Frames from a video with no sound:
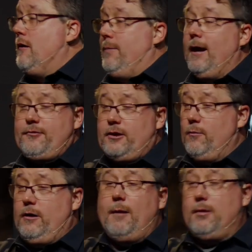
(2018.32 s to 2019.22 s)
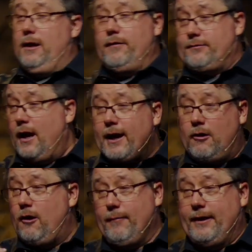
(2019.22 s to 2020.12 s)
Pastor, you will not believe this. I
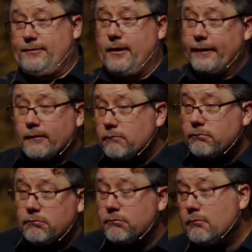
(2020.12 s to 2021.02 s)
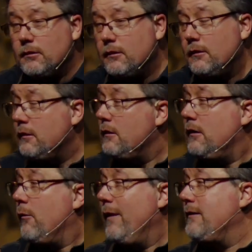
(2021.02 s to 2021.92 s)
got home last night,
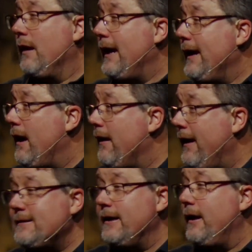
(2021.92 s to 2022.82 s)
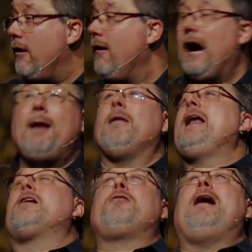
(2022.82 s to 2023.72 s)
went to lay down, and next thing I know, I'm
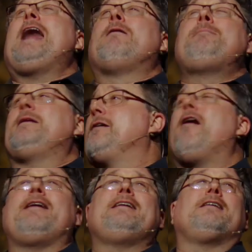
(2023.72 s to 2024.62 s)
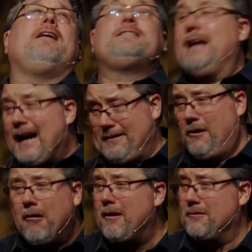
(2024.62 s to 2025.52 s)
laying there crying and weeping and talking in tongues. I got
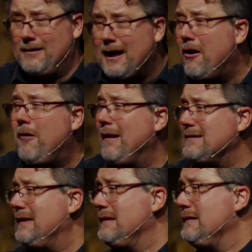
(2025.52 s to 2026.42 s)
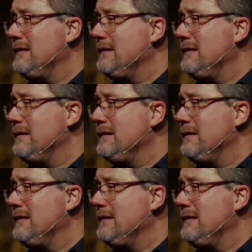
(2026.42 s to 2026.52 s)
the Holy Ghost when I got home last night.